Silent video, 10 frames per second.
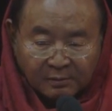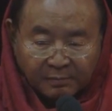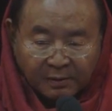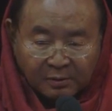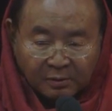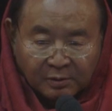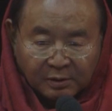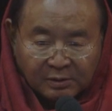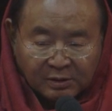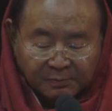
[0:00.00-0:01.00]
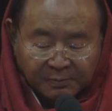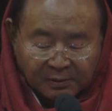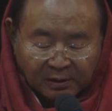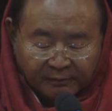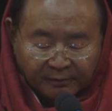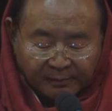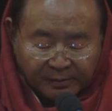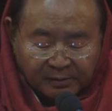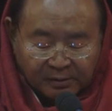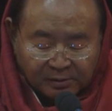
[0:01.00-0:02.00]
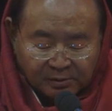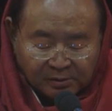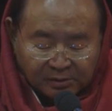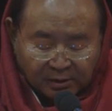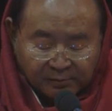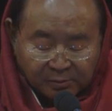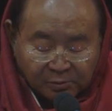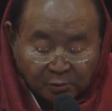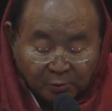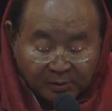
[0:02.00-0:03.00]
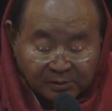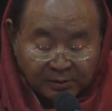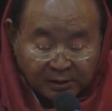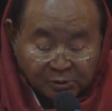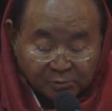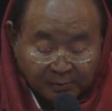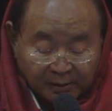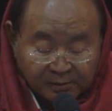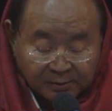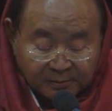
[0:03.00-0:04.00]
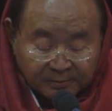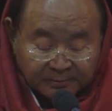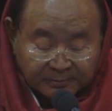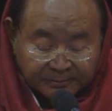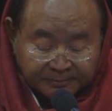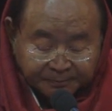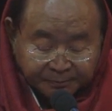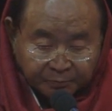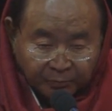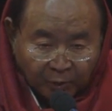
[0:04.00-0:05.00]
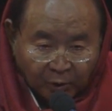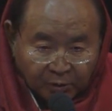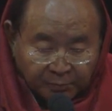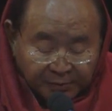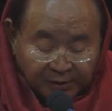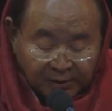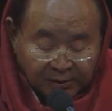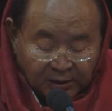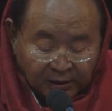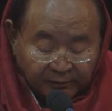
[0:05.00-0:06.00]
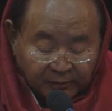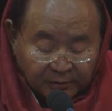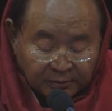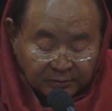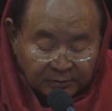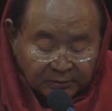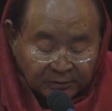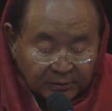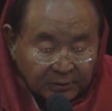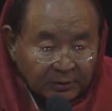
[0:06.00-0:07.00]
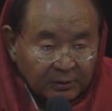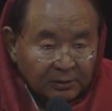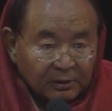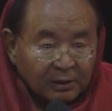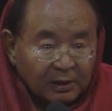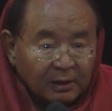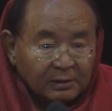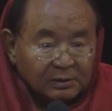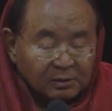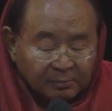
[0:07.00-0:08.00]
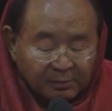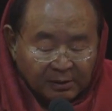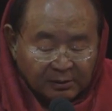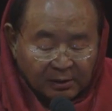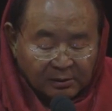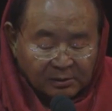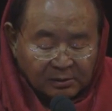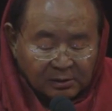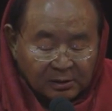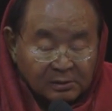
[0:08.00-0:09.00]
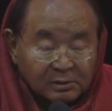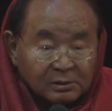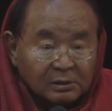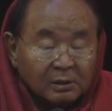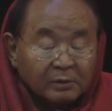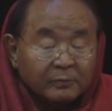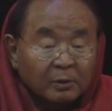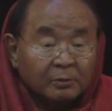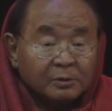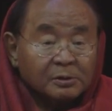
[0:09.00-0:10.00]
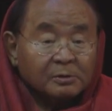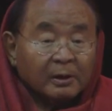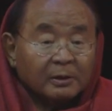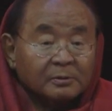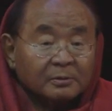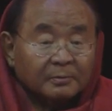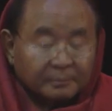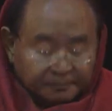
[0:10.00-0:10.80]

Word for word: But on a deeper level, meditation is coming to know one's nature of mind. On a begin level, the essence of meditation is the state of non distraction.